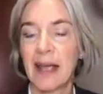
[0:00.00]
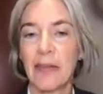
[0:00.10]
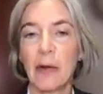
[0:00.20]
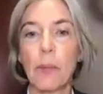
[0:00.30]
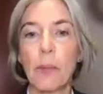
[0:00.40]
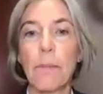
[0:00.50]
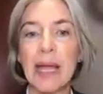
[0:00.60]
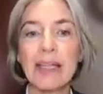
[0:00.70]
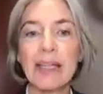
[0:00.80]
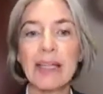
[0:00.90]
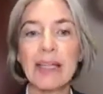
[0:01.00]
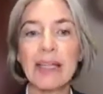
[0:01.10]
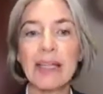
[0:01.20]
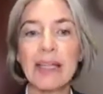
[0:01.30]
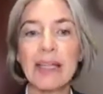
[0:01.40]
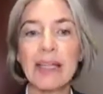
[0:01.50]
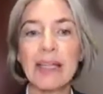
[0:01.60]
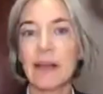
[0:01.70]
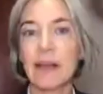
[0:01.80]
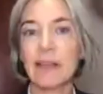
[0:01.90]
There are many different
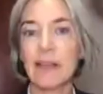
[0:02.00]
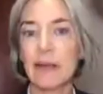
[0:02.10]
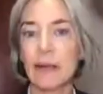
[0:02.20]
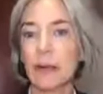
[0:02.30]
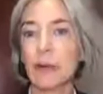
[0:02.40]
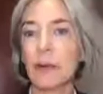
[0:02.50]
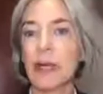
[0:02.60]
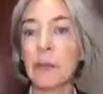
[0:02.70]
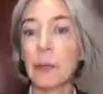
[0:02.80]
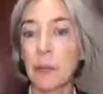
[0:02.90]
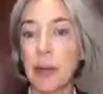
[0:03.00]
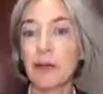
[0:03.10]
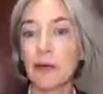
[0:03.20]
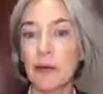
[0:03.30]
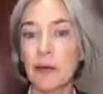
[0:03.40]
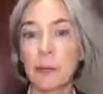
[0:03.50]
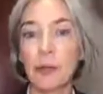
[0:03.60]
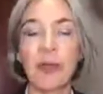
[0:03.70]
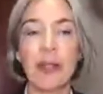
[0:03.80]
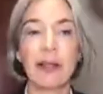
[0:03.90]
ways to implement
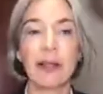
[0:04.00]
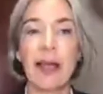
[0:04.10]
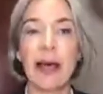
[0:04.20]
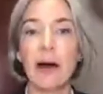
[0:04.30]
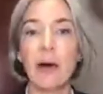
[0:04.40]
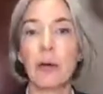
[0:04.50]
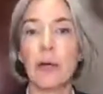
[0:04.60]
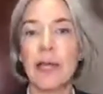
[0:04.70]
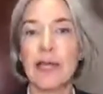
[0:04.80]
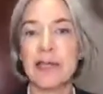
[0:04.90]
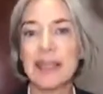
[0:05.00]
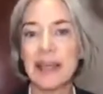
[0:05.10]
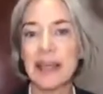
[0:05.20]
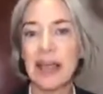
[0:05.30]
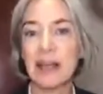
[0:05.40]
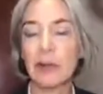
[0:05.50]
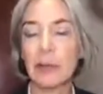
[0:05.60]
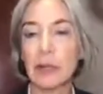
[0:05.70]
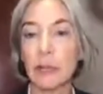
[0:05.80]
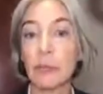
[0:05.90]
CRISPR that allow DNA to
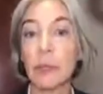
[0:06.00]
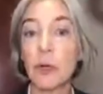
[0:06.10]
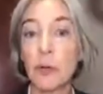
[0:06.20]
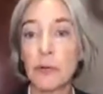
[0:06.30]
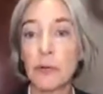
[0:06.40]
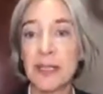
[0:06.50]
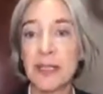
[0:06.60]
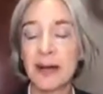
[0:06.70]
be removed,